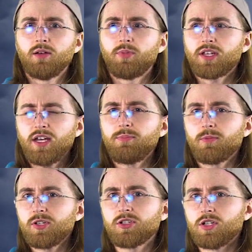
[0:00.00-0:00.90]
but getting
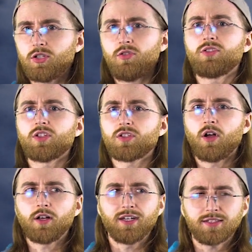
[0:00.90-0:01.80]
permission to use the
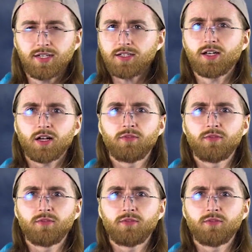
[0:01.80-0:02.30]
song in a TikTok